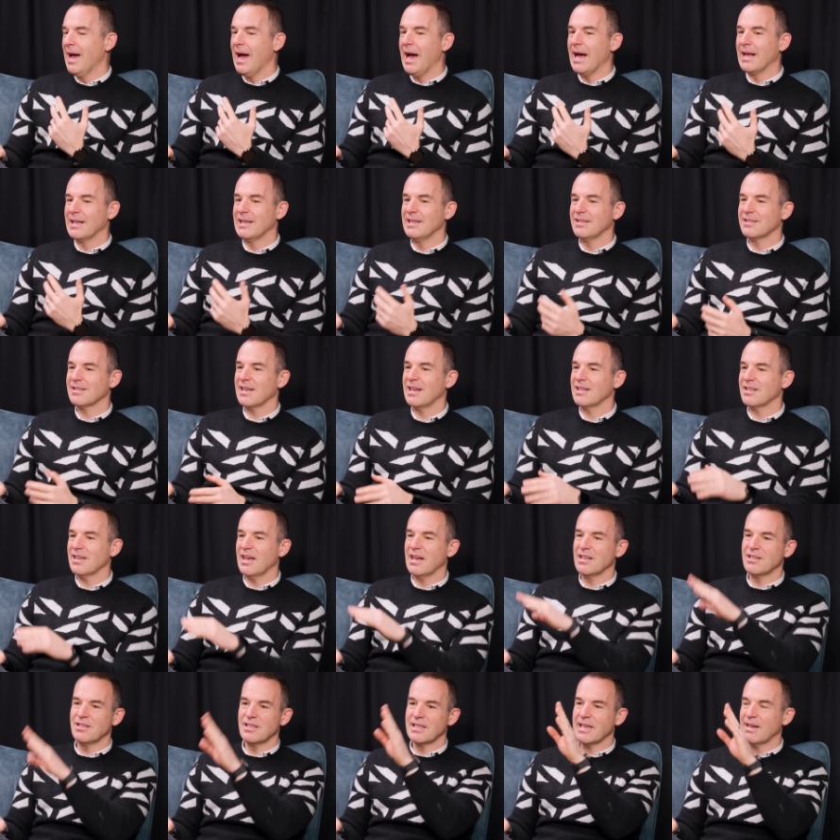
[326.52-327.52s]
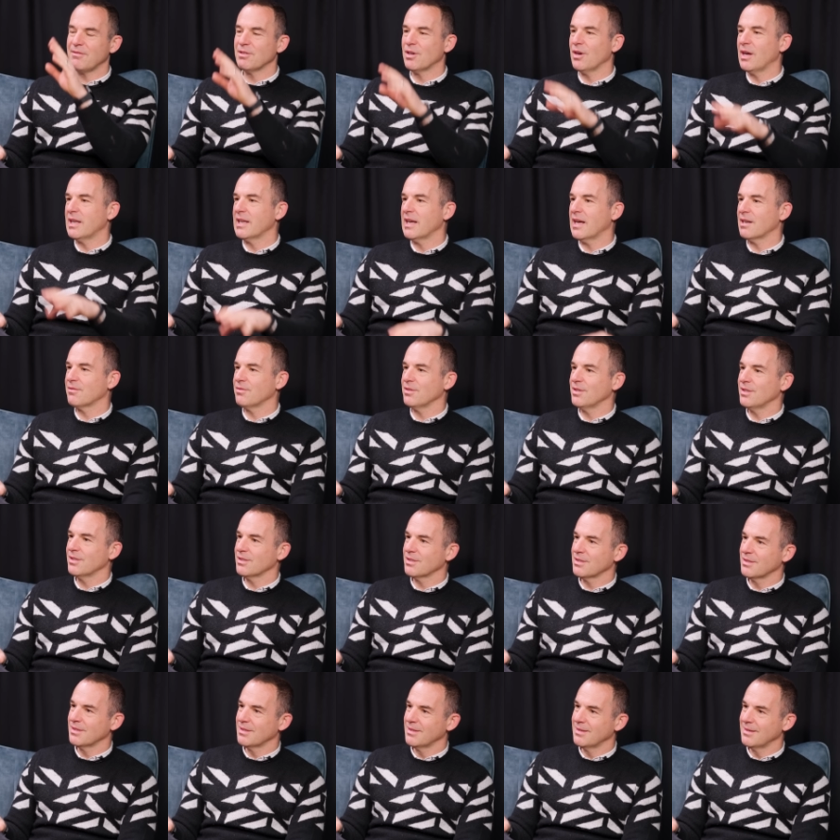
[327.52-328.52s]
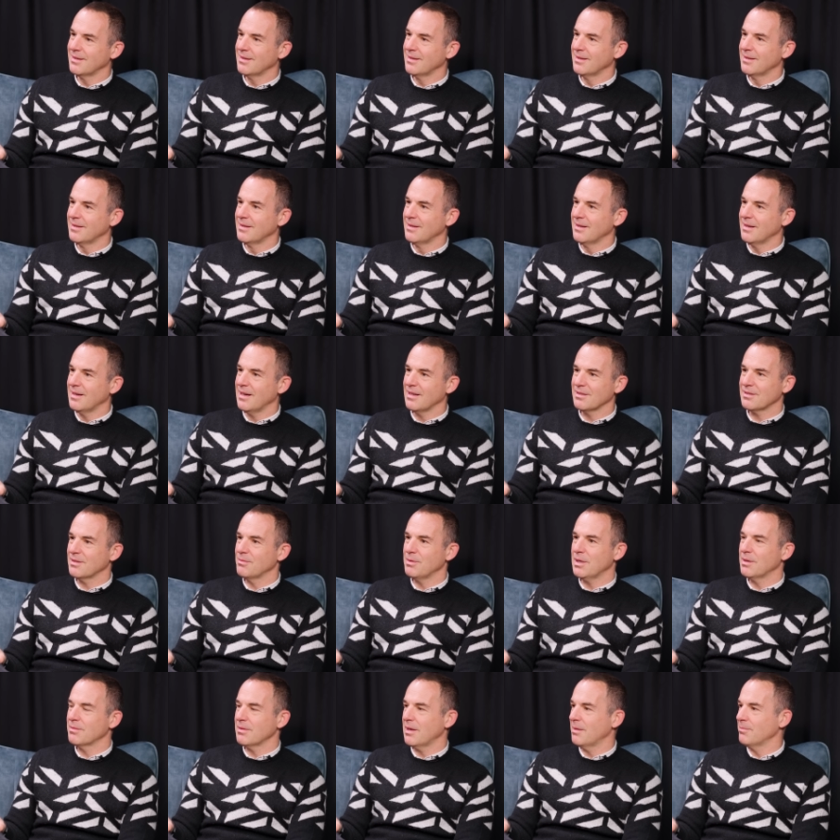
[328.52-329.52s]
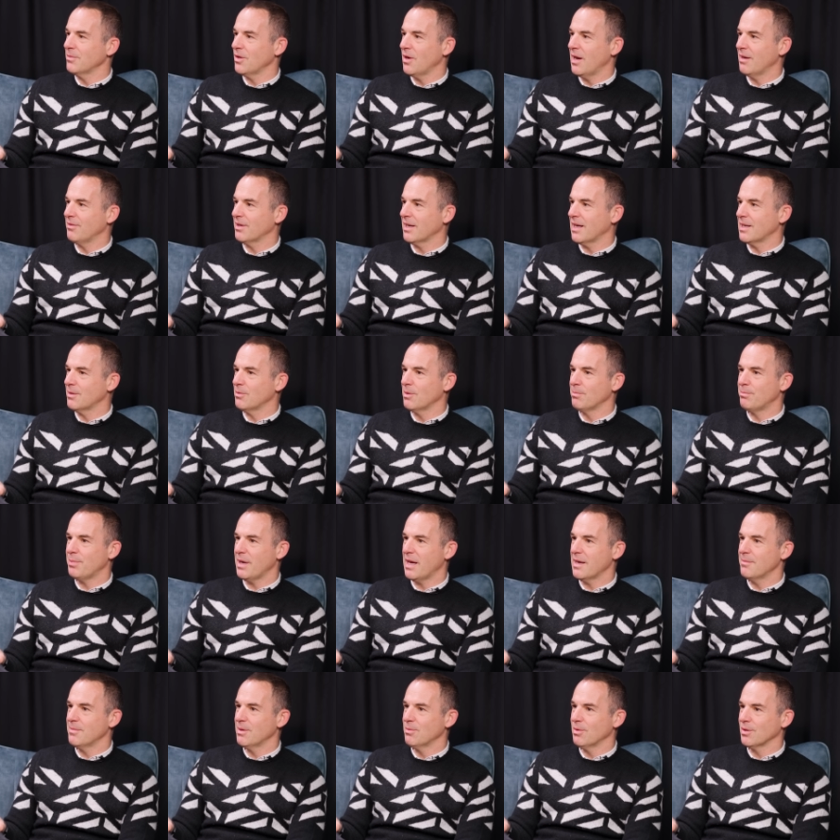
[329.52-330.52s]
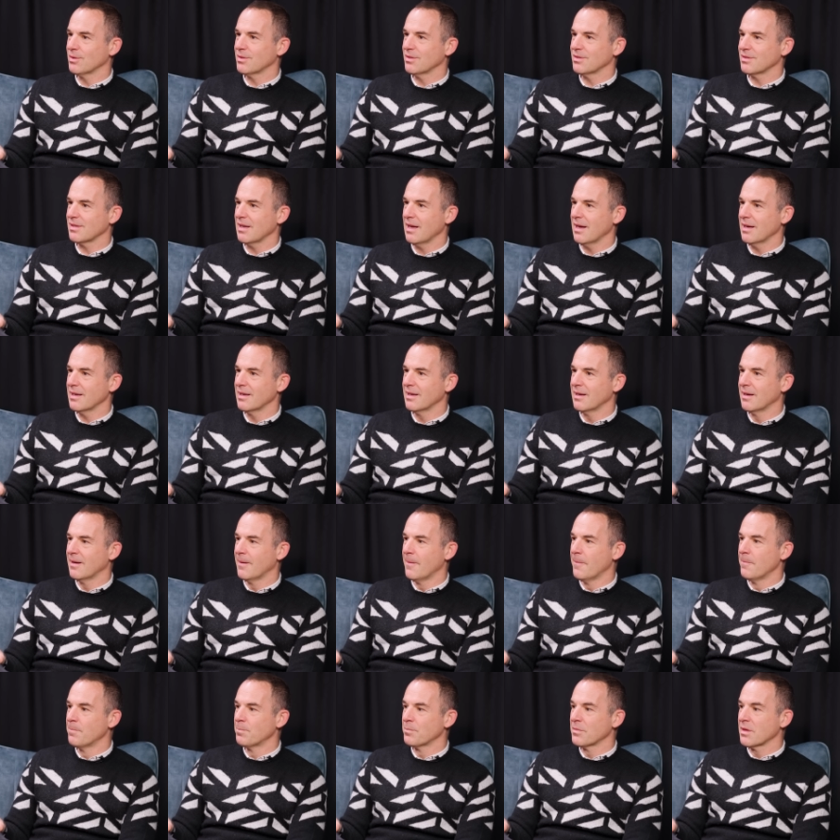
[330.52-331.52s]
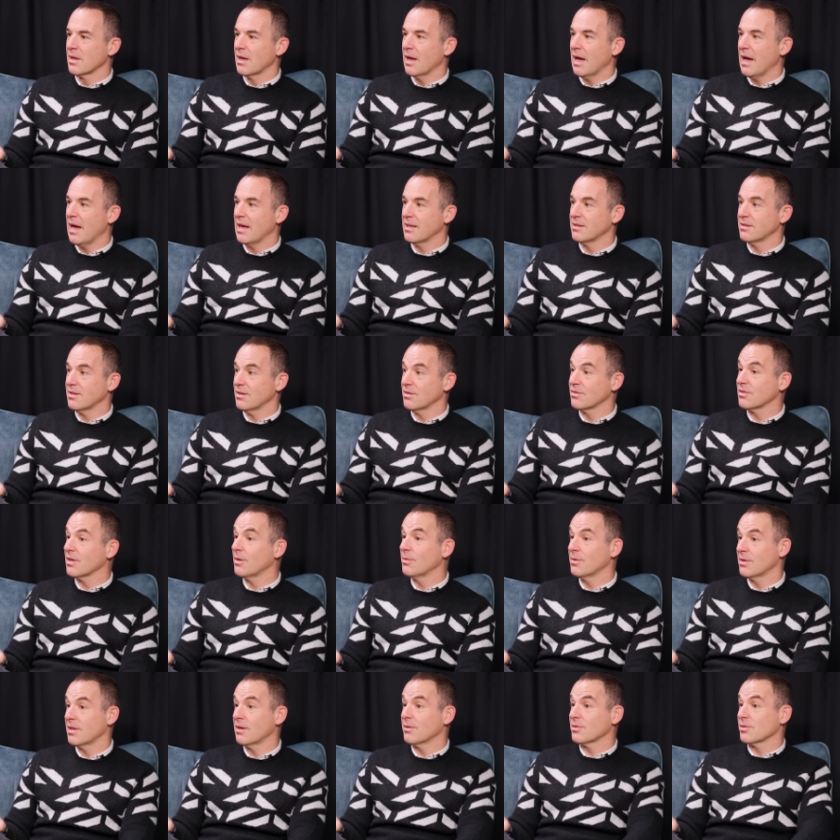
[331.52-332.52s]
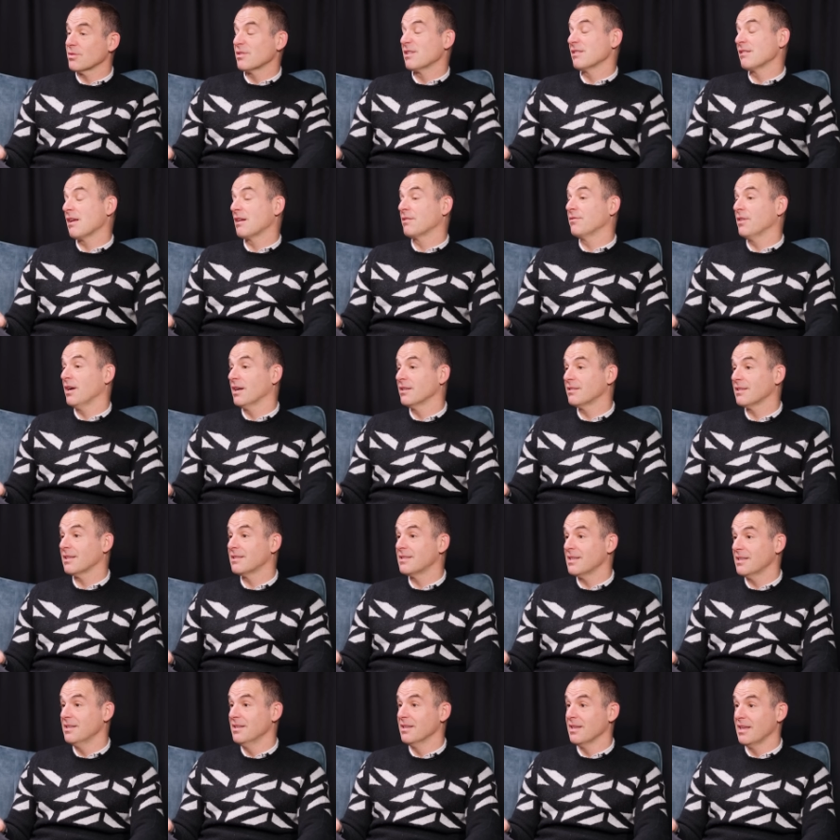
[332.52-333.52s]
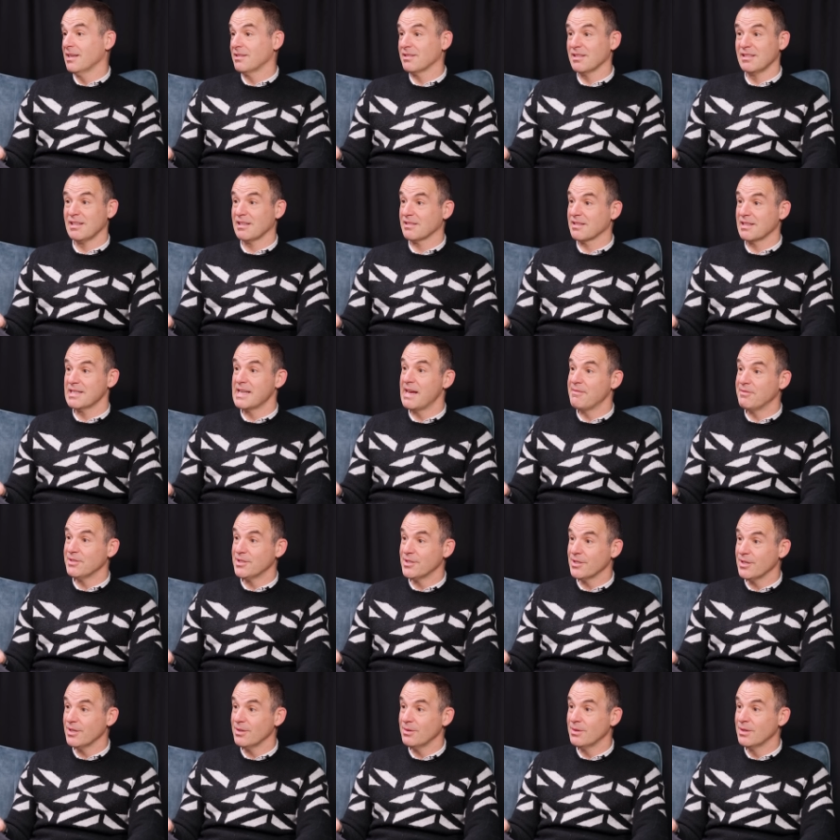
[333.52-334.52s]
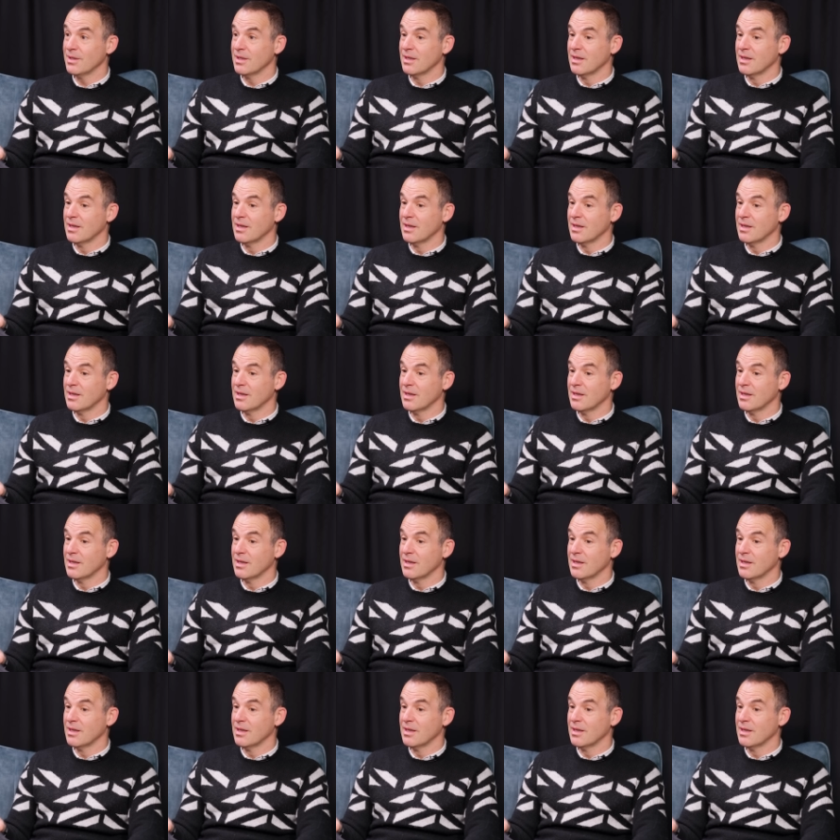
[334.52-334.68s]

And he said, and you haven't got any adverts. I said, well, I'm not having anyone pay me what to say. And so that was his advice. I didn't listen, as I never do.